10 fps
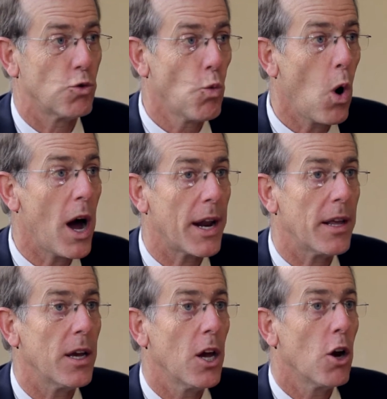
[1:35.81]
One,
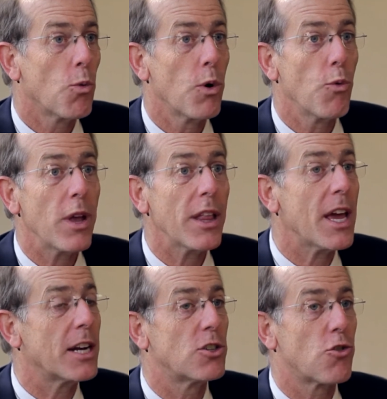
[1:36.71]
we're really
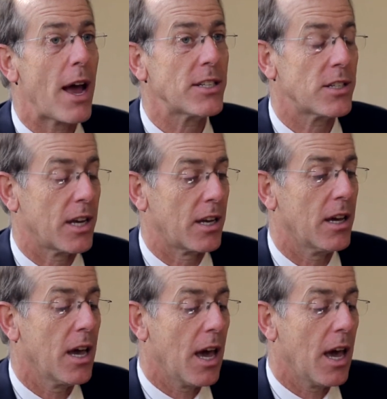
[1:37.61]
addressing